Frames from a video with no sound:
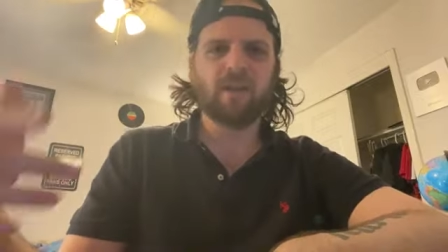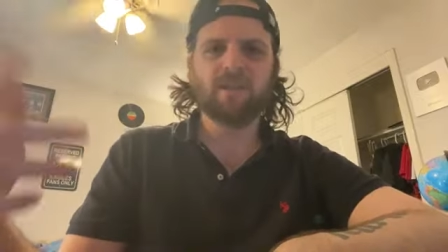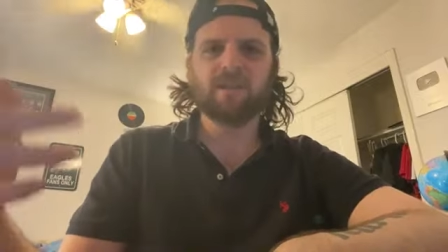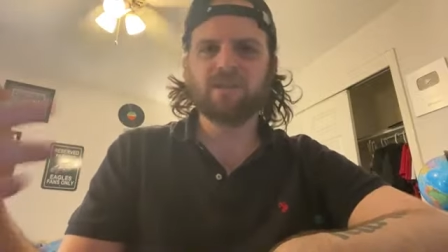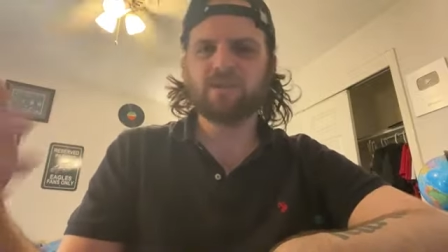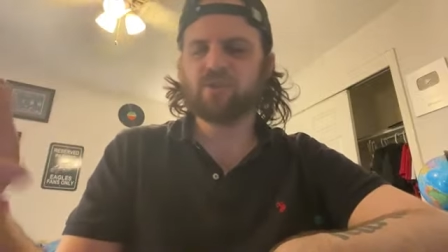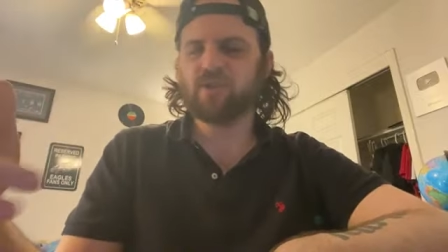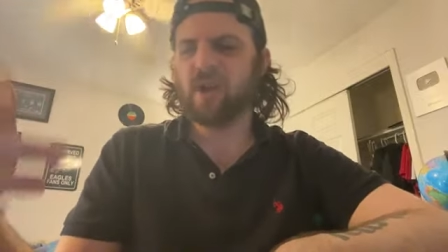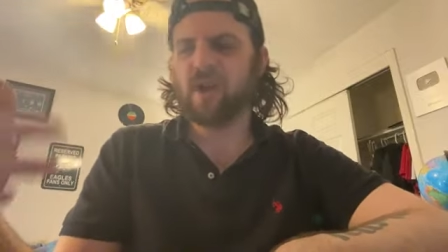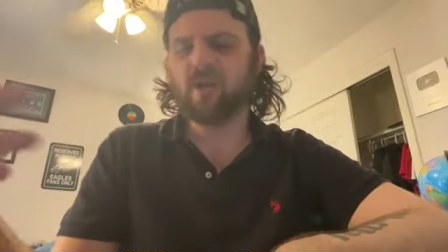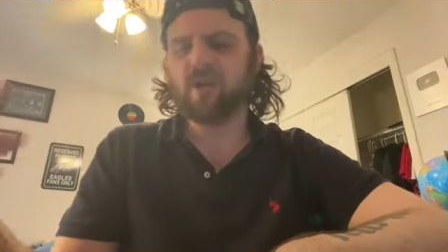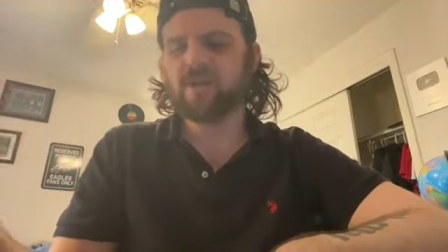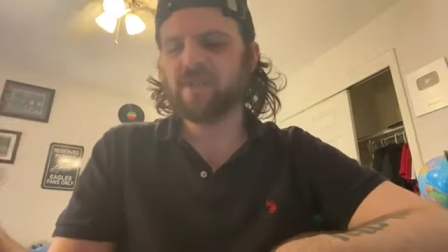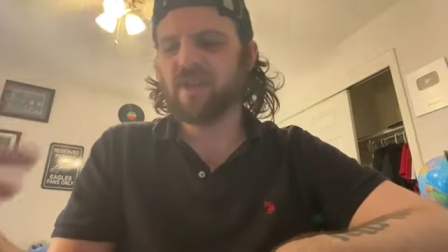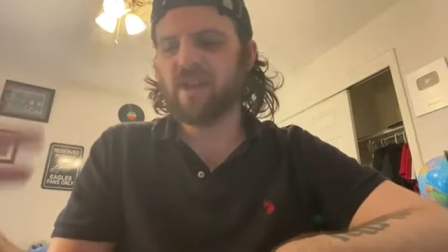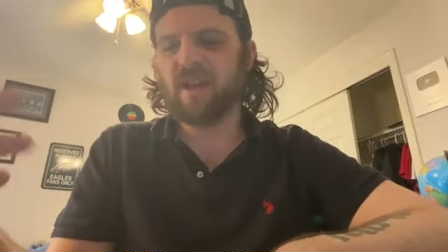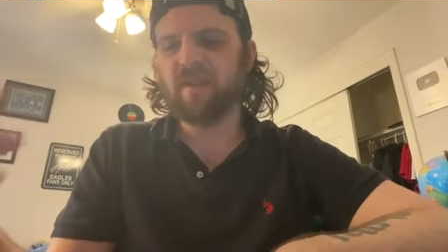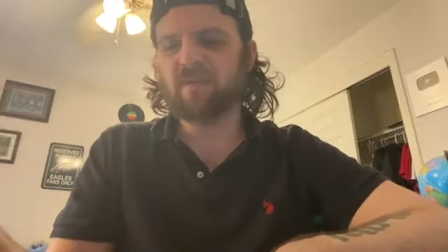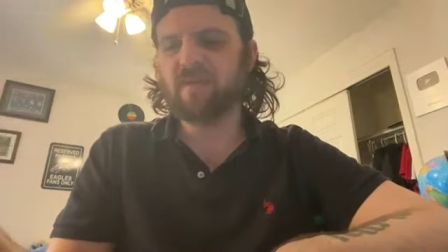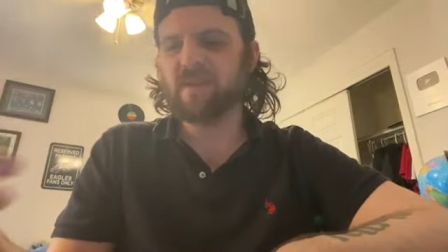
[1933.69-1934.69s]
He's jealous
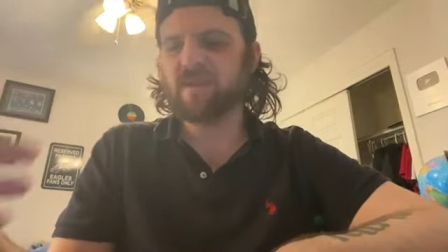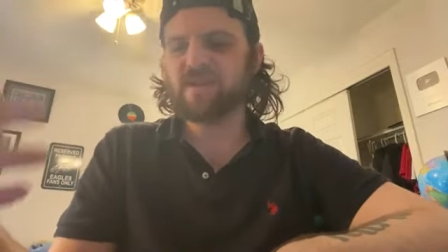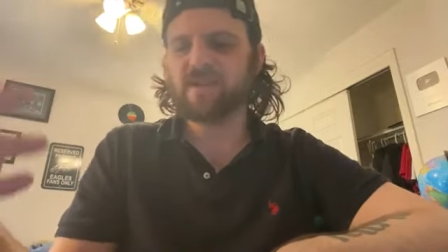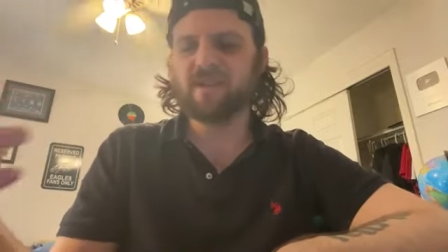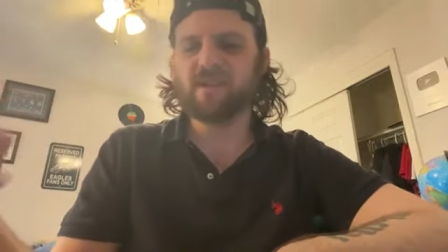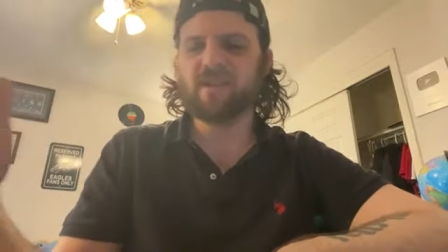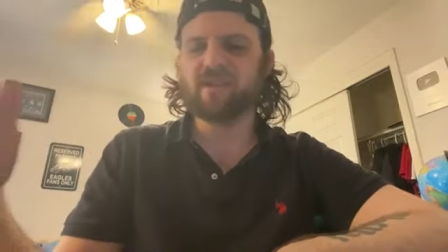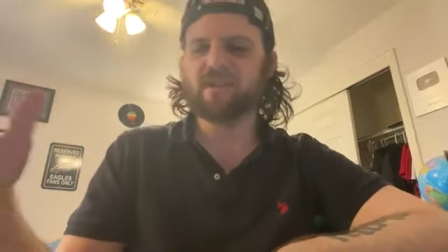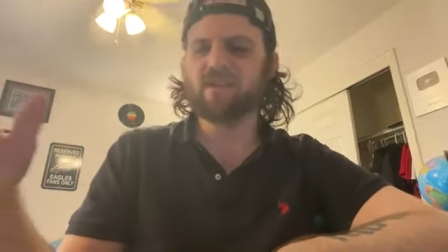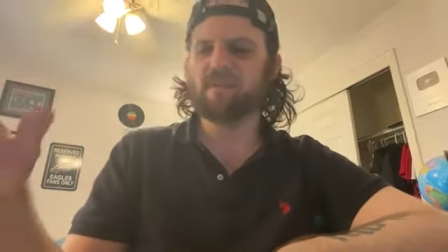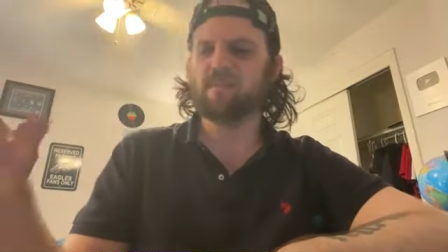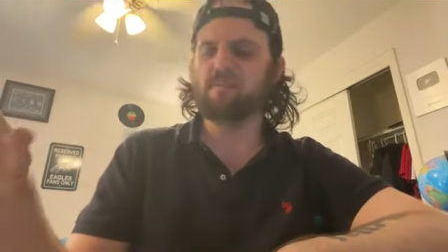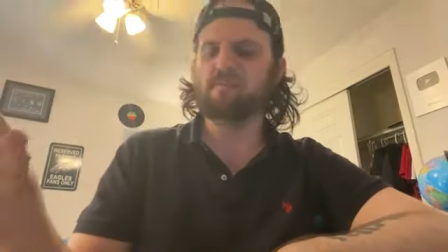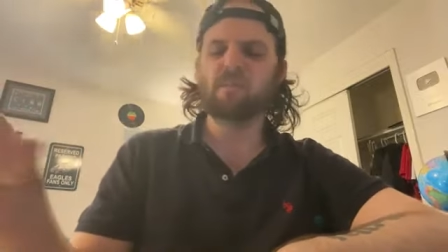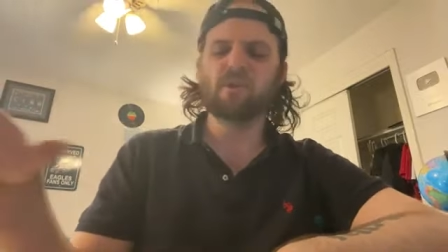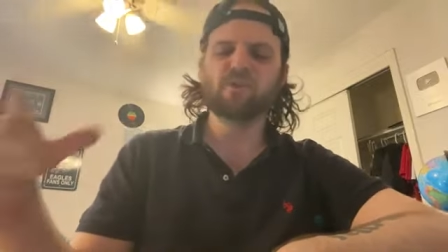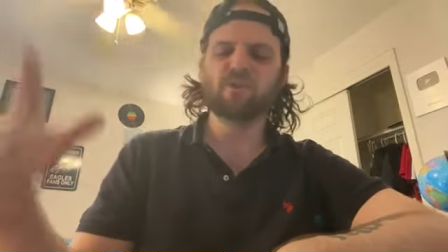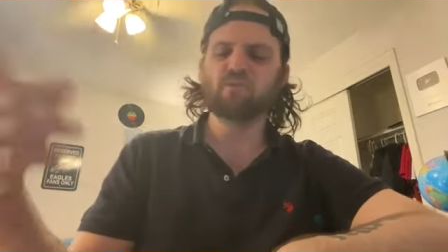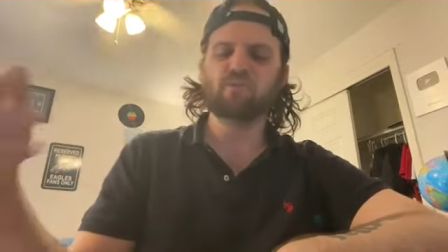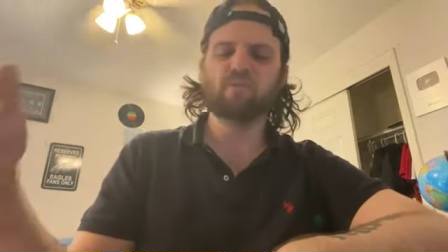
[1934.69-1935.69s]
and envious, and he's a
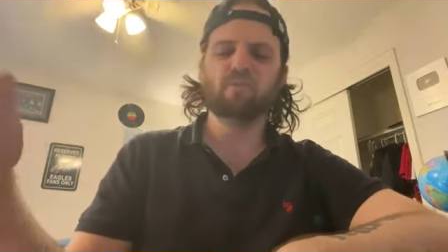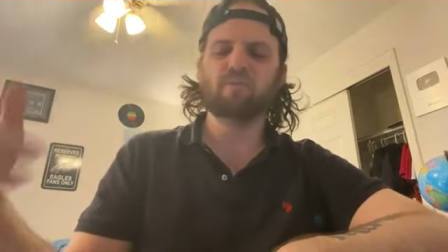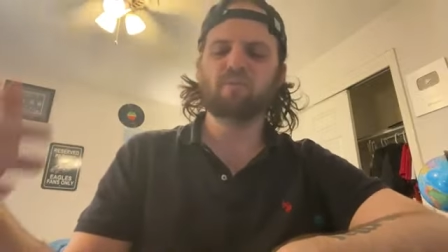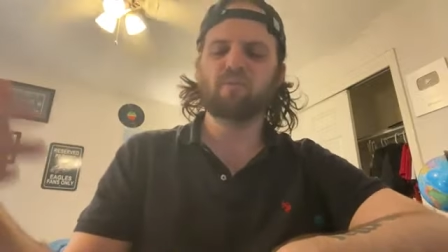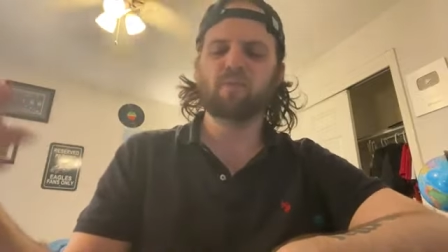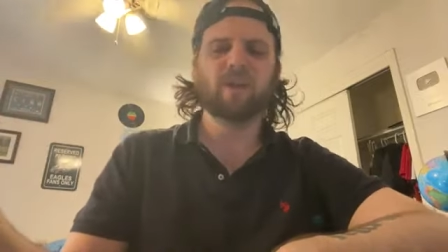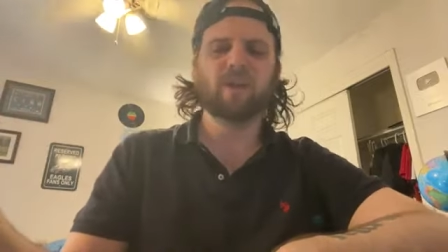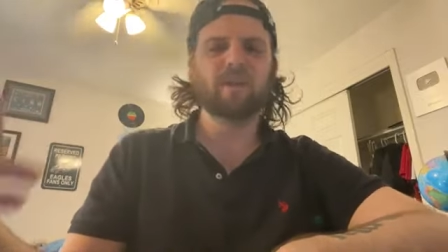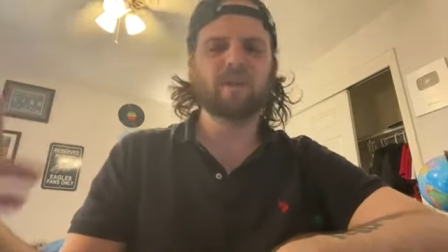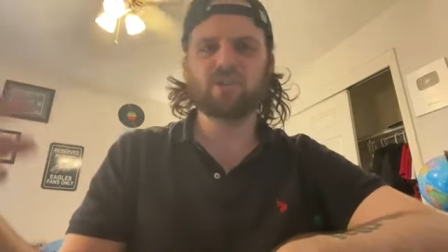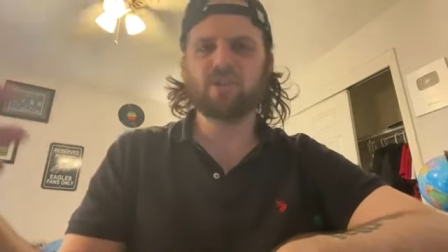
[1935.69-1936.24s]
miserable prick.